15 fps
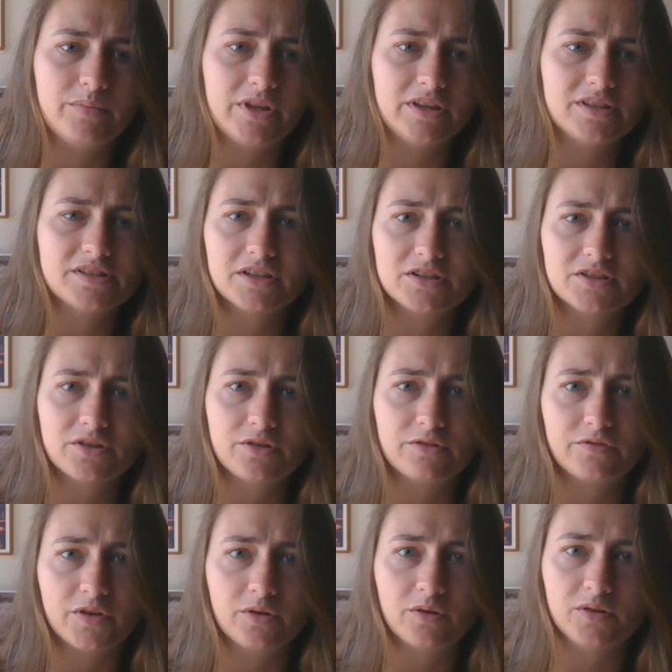being stuck to their
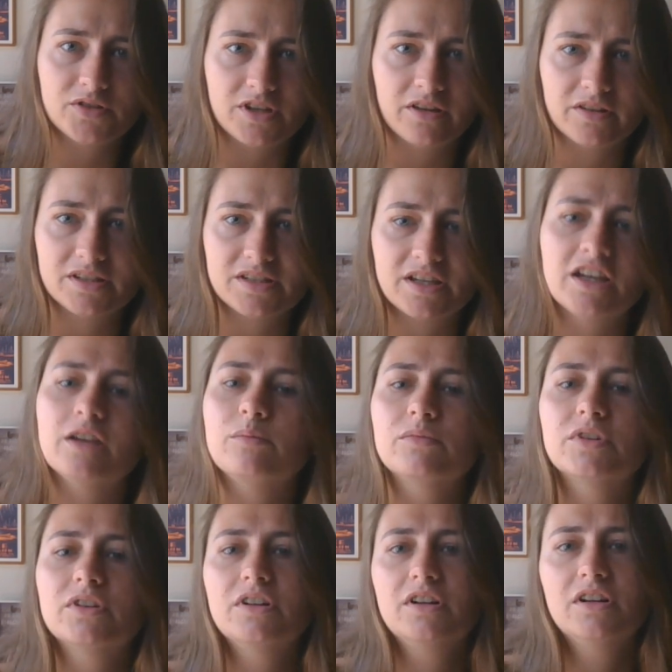phones all the
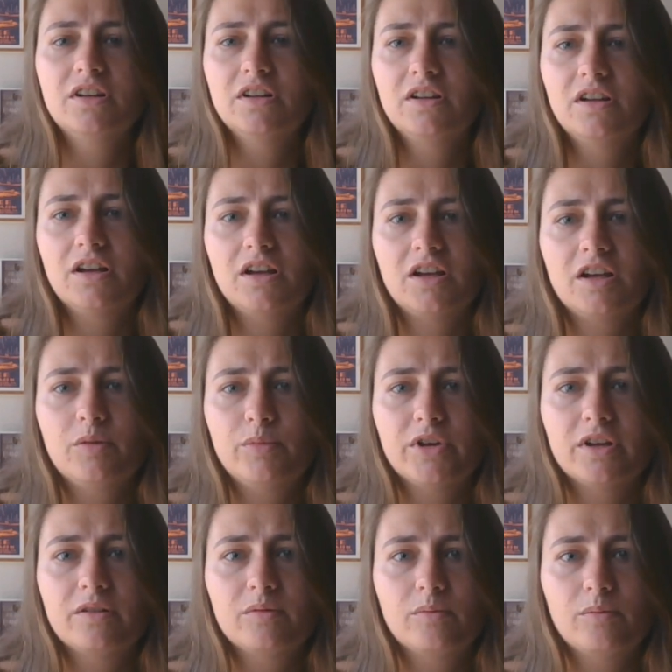time, uh,
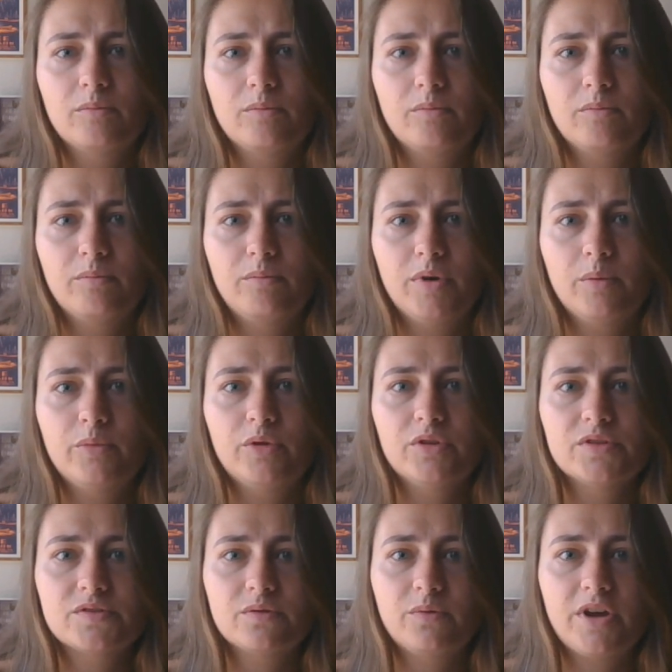but Bumble
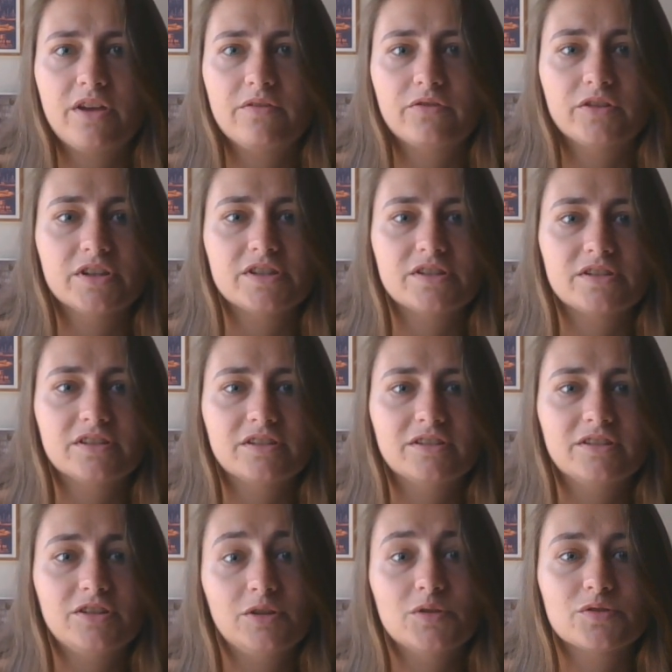is a way for us to
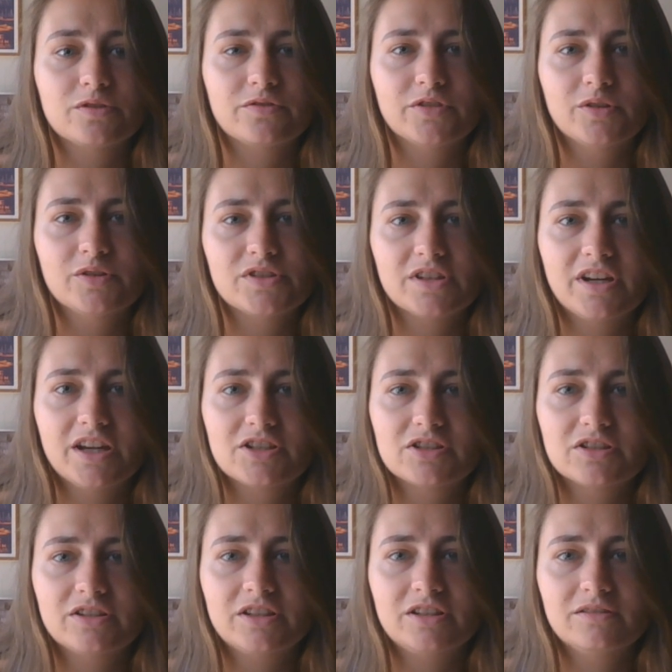use our phones and
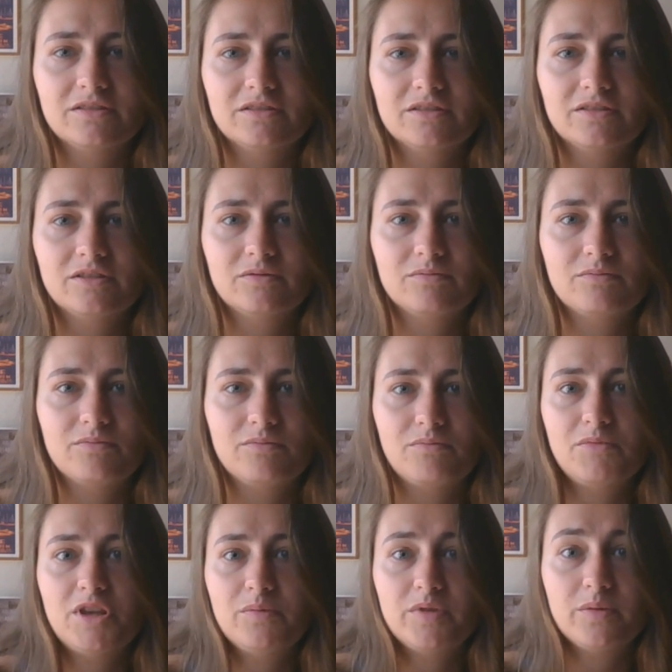actually
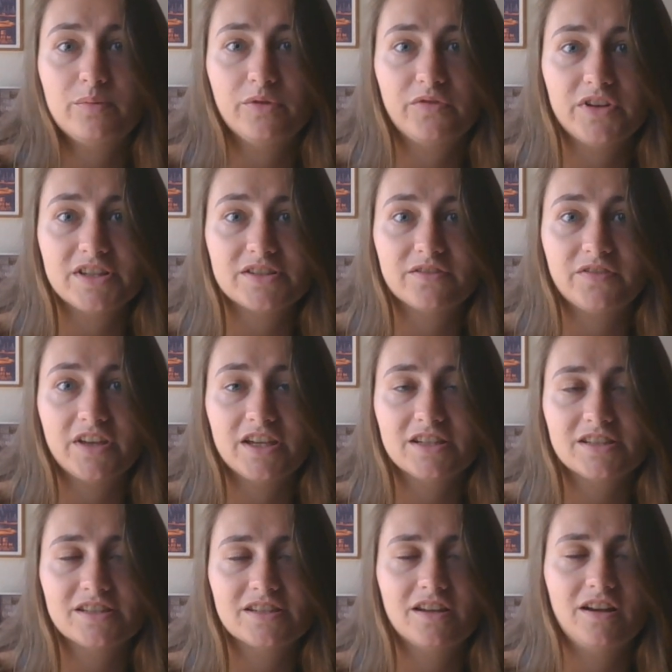meet people face to
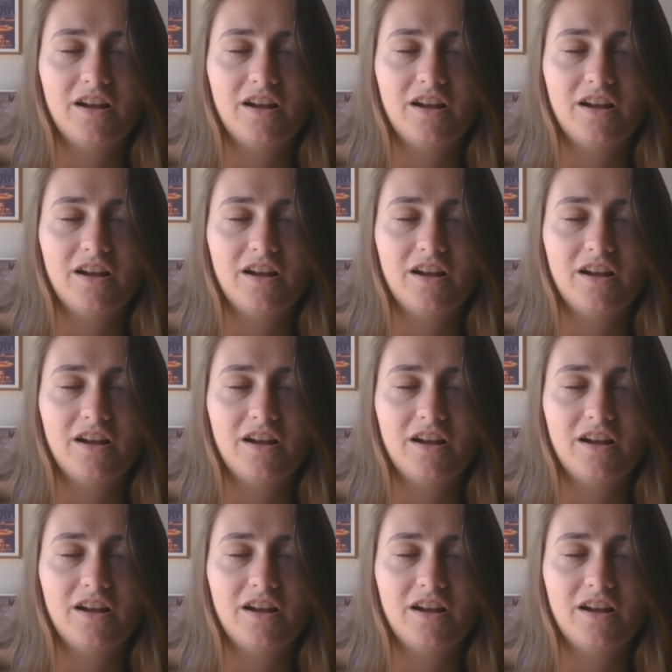face.